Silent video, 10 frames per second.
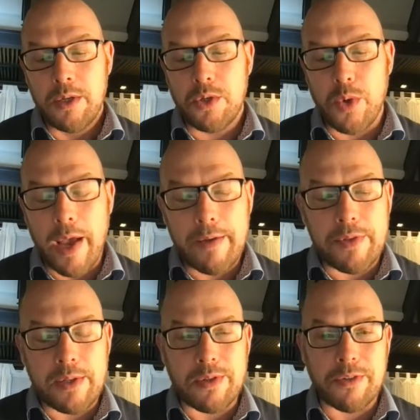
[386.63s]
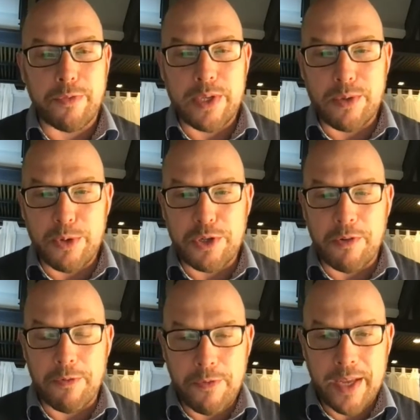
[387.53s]
to have that software solution
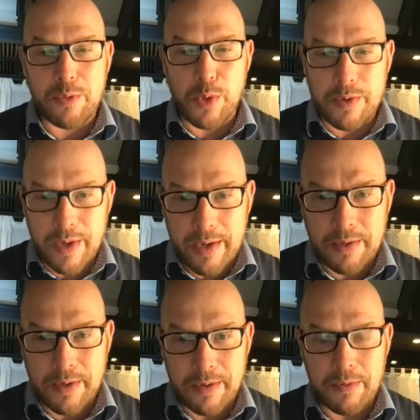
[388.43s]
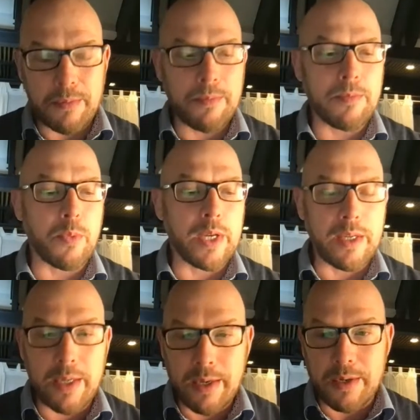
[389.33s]
fed with data, we
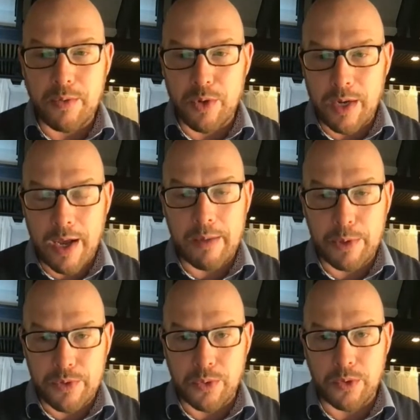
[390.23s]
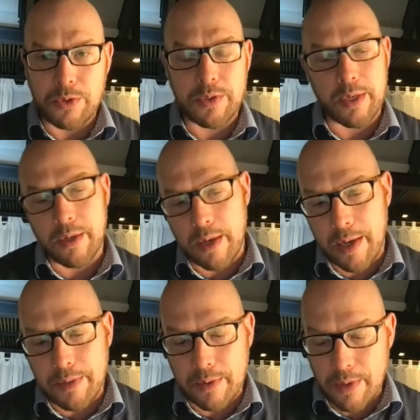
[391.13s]
needed a reliable source. And
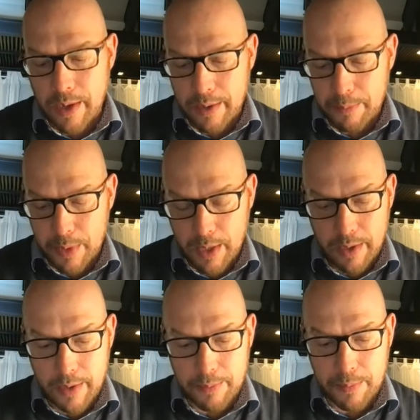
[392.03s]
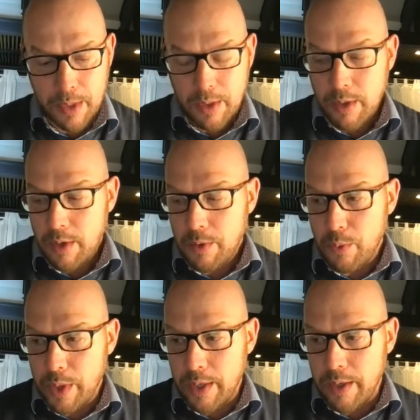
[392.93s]
at the time,
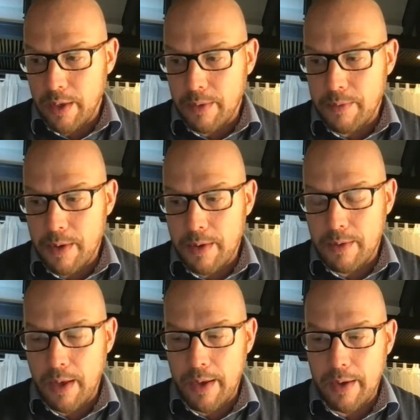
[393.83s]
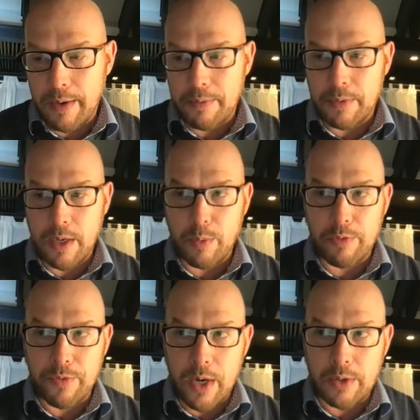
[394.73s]
we
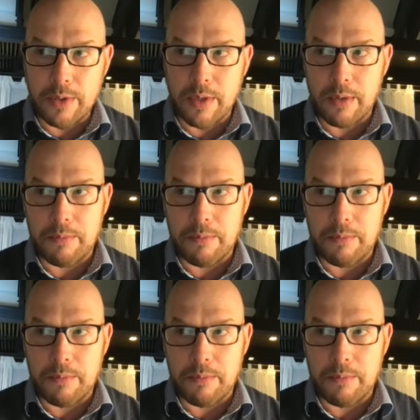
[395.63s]
found